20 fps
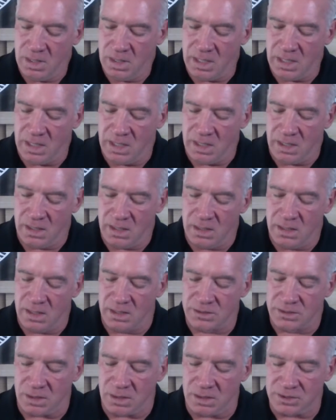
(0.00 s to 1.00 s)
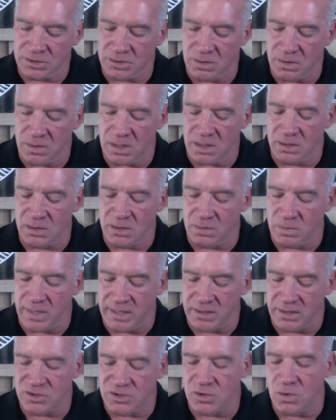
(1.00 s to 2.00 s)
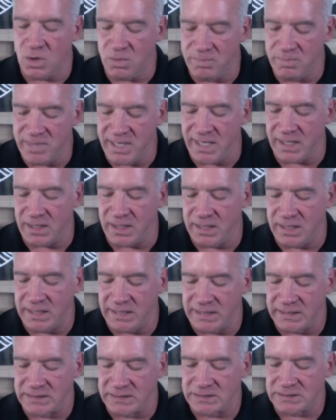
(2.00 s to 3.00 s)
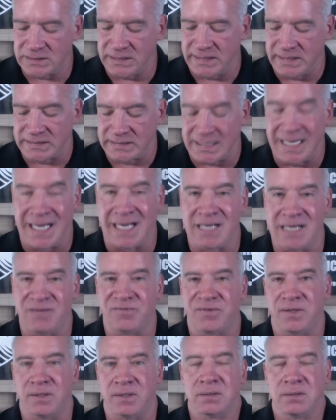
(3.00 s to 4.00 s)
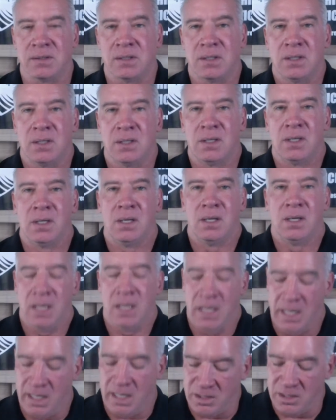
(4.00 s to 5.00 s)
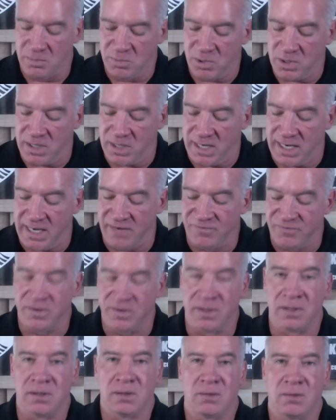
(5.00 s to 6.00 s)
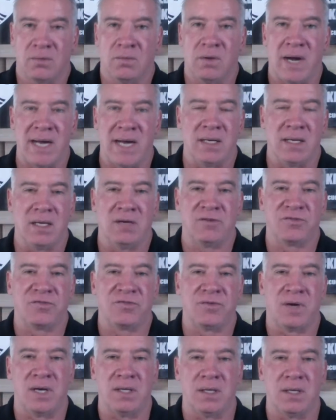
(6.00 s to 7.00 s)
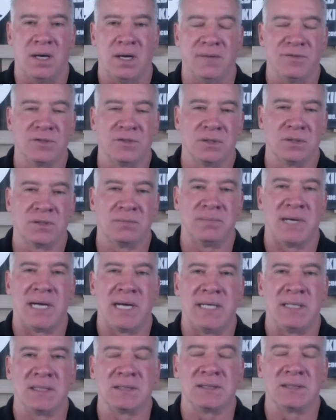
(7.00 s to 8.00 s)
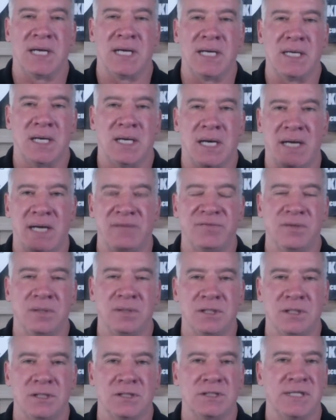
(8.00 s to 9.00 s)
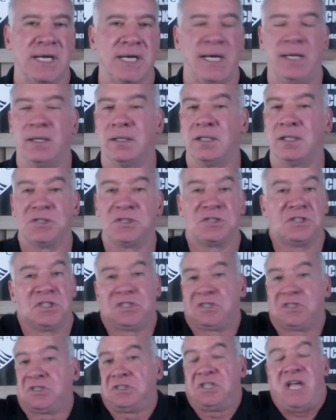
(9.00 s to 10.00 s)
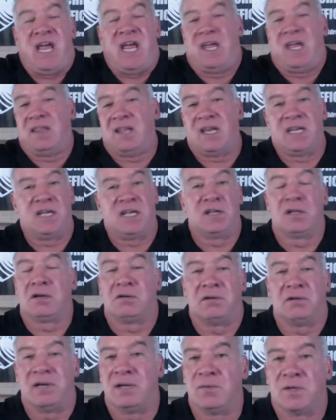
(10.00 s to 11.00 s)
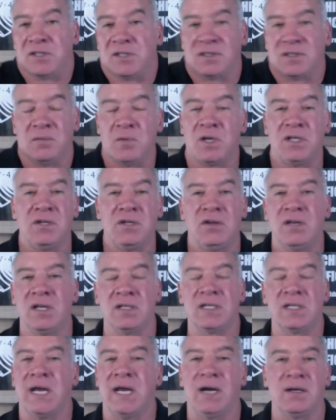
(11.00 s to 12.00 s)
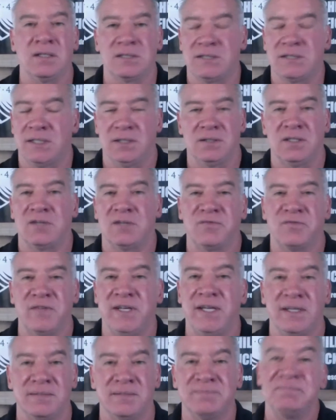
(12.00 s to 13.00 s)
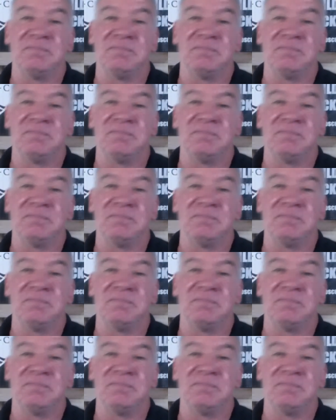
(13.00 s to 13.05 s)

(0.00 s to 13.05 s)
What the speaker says: And there's also a good way to omit is hyphen. And you put a hyphen right in front of, so it's a minus sign, a hyphen. Just say, let's just say that Hillary was someone you didn't care to see on your feed.